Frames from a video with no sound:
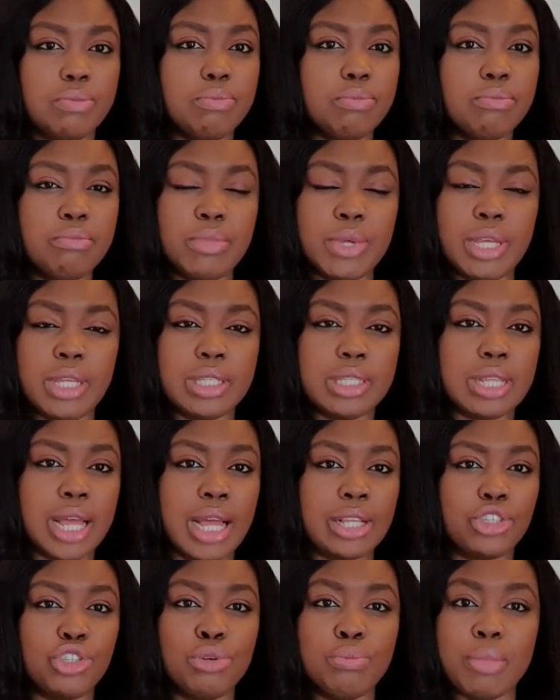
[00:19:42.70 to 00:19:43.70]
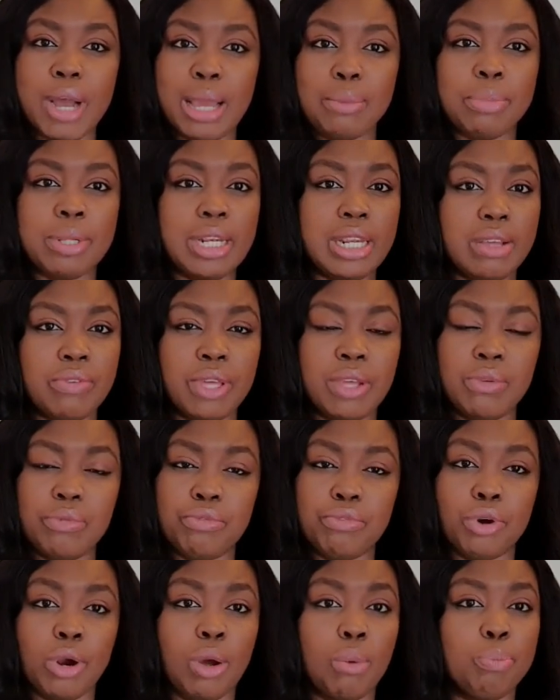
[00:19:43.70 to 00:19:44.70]
means that you might be living
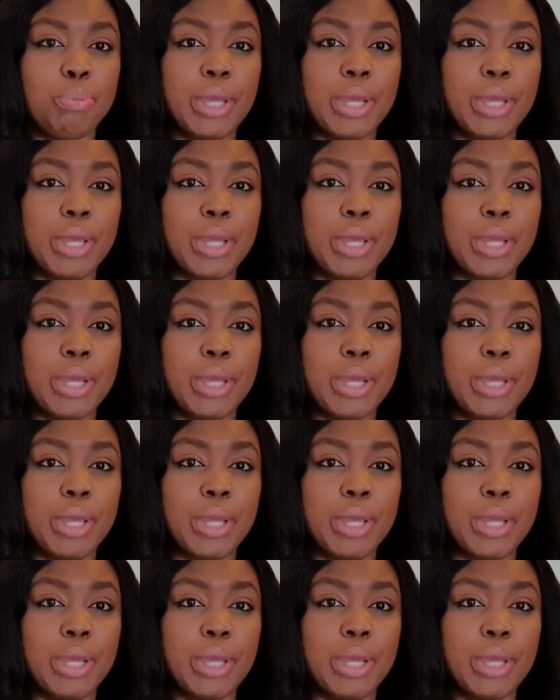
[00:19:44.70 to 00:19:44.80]
from